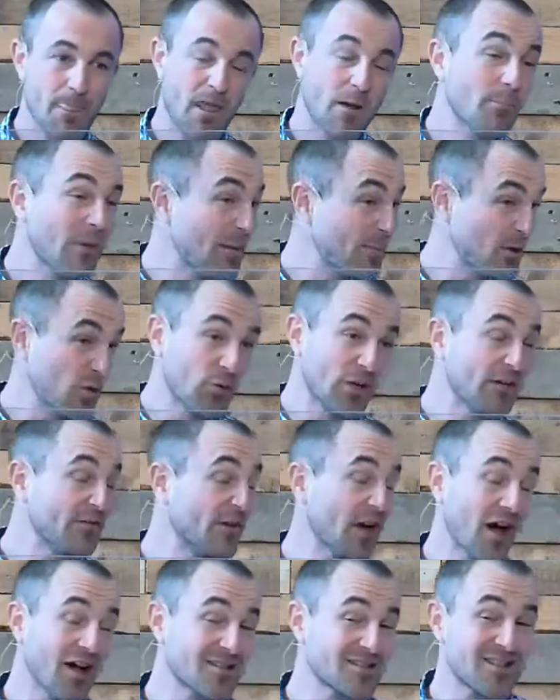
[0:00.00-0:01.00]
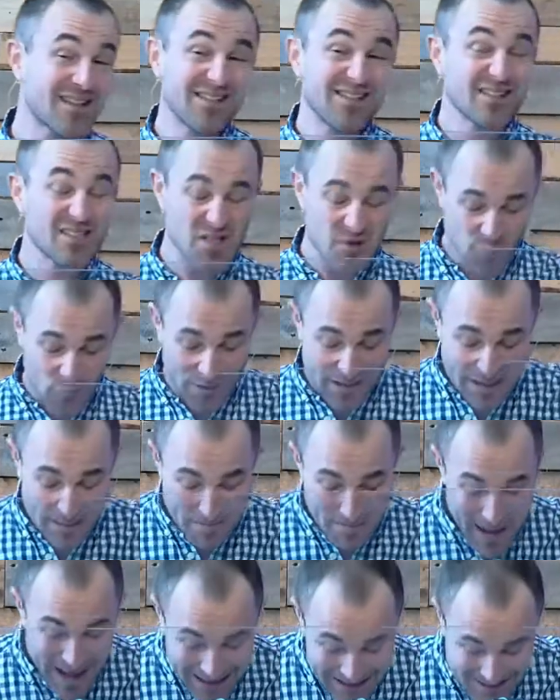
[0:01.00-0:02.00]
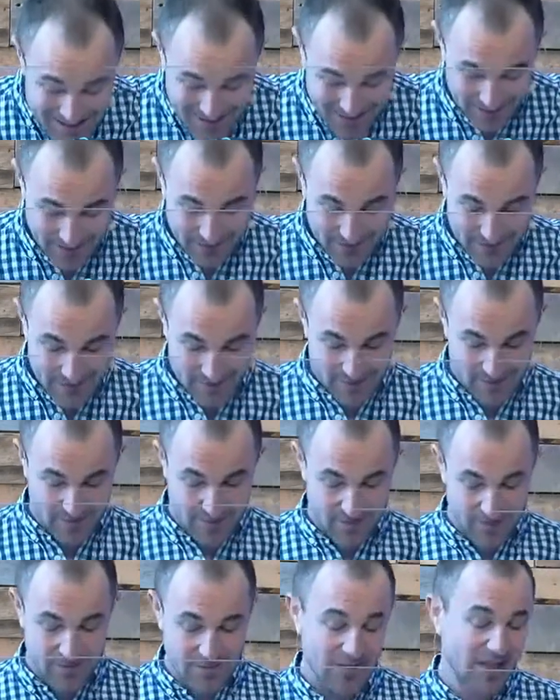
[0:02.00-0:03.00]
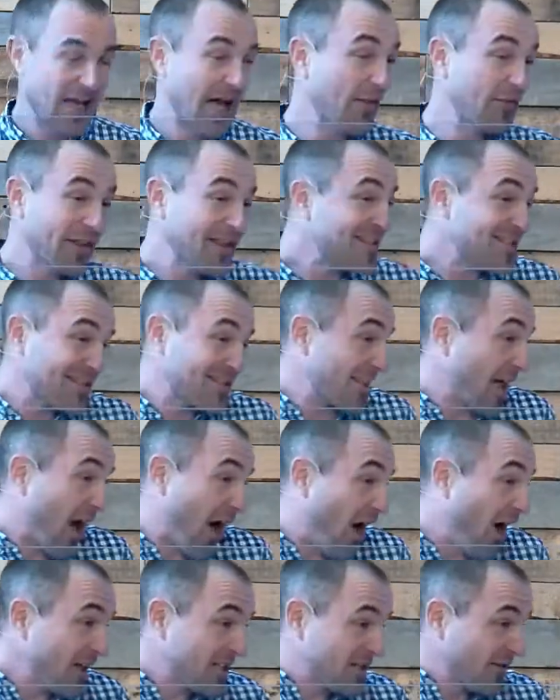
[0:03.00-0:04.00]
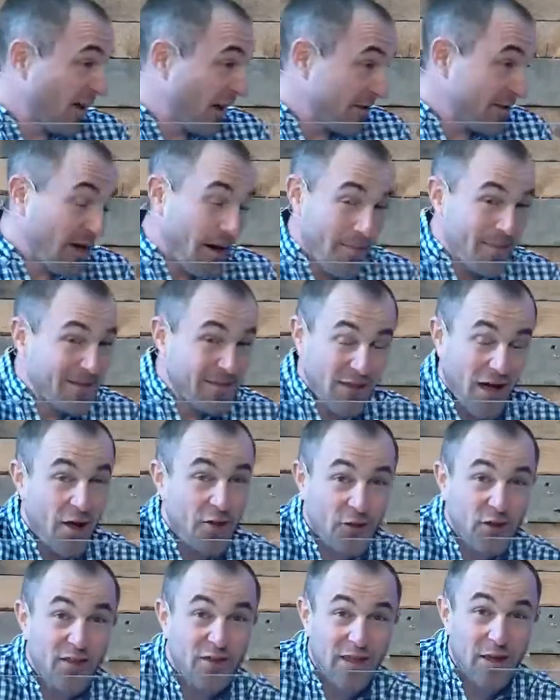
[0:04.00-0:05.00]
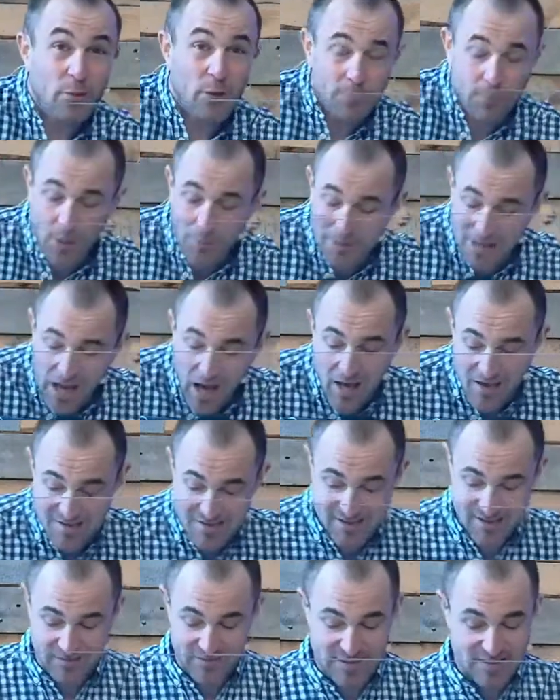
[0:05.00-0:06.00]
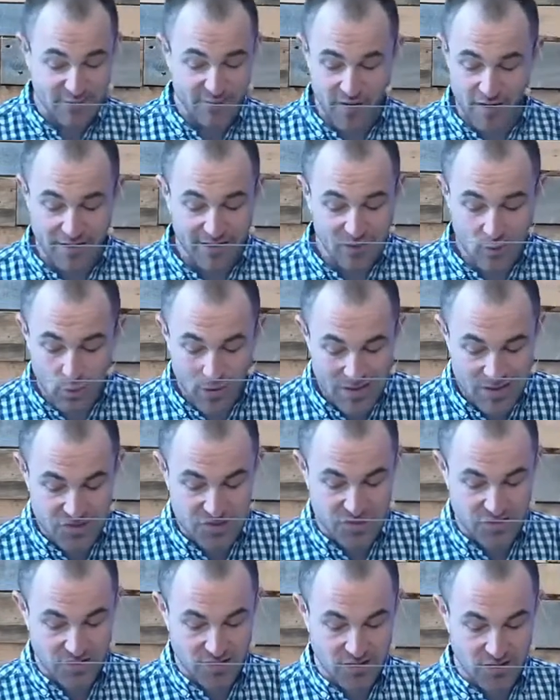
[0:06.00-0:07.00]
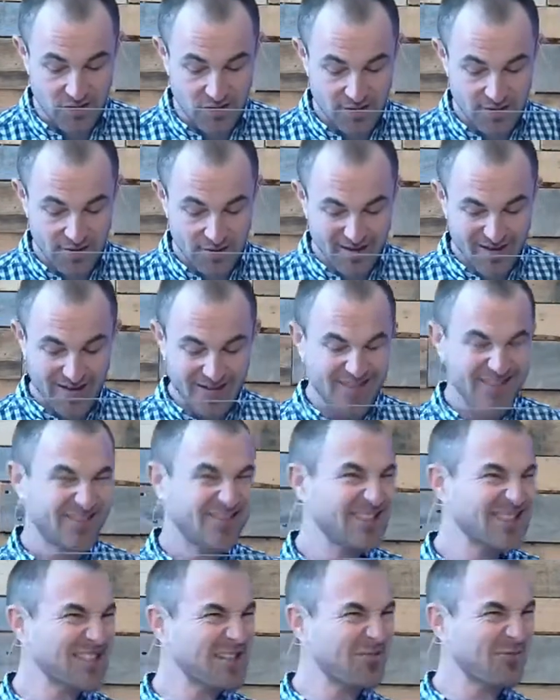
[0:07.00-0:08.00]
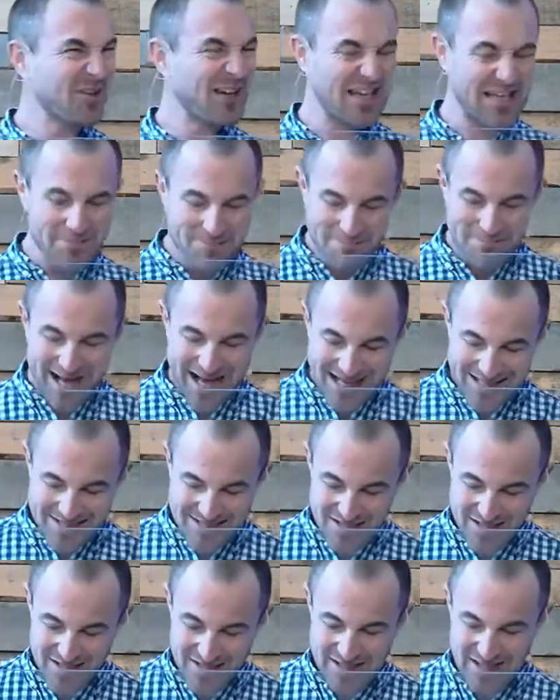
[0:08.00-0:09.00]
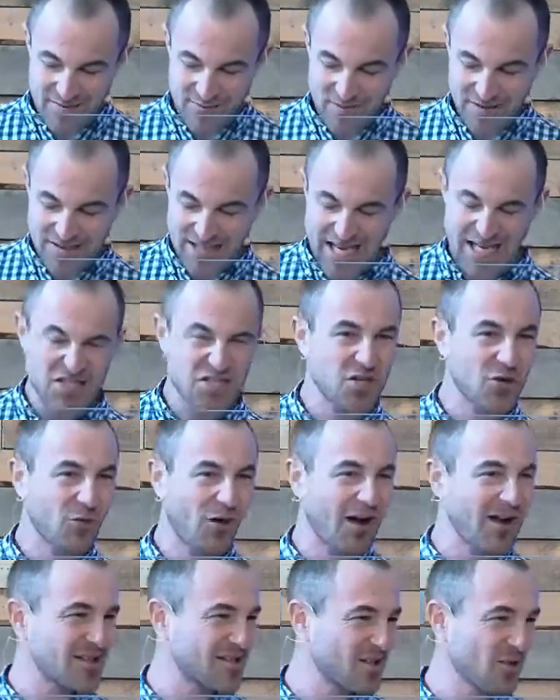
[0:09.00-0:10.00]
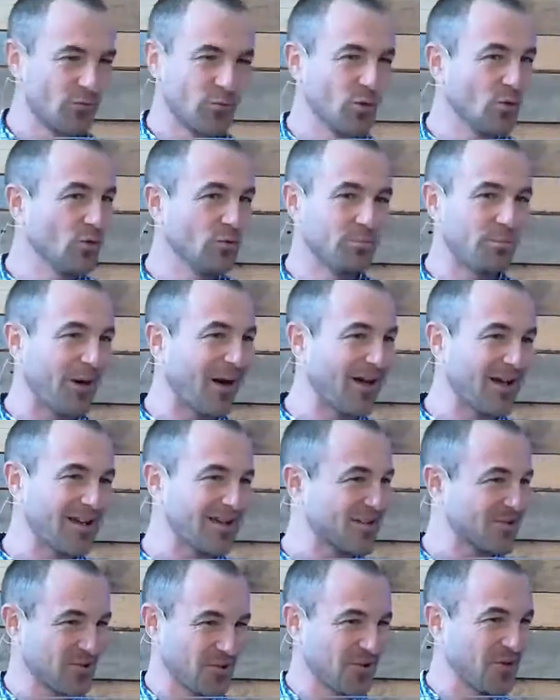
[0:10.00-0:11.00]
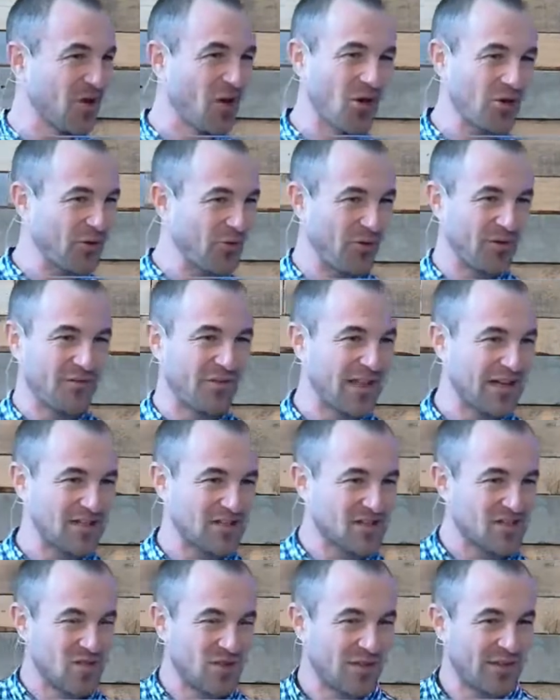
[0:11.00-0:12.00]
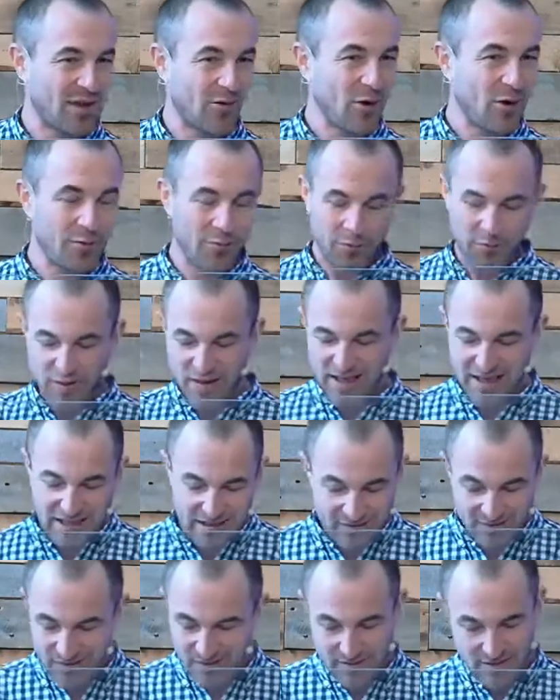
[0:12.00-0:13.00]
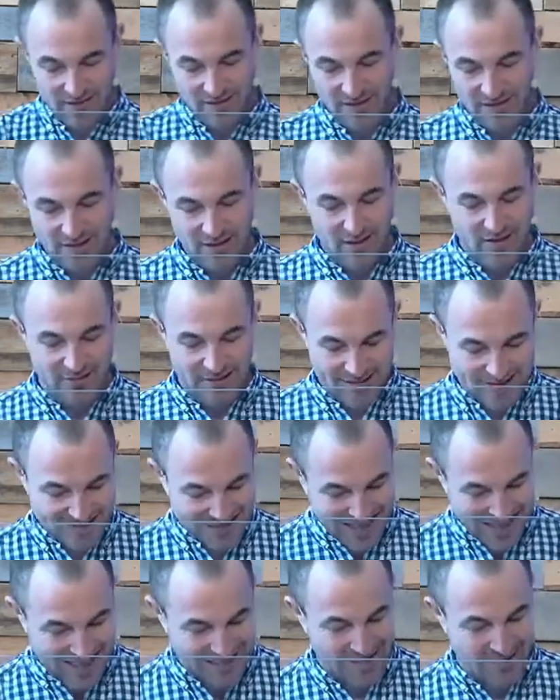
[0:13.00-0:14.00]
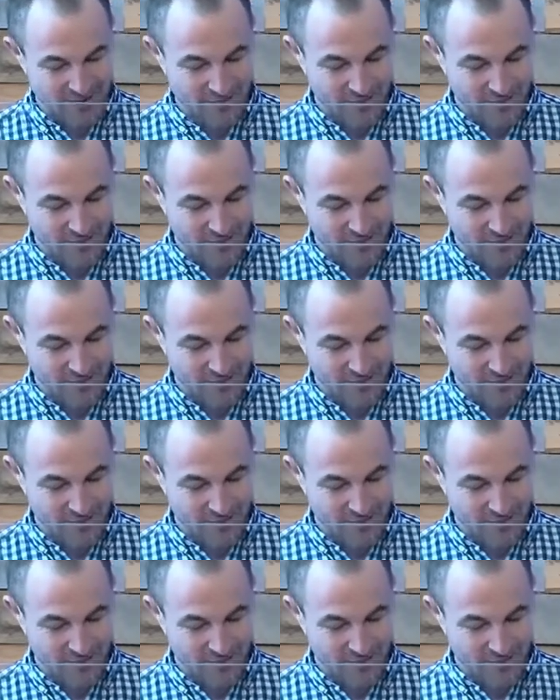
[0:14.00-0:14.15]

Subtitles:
Maybe you're even asking, does it really matter? And this is the heart of it. I mean, I think they were probably asking this very question. Does it really matter if the Geshurites are ruled by us or not, or if they're just doing their own thing in this land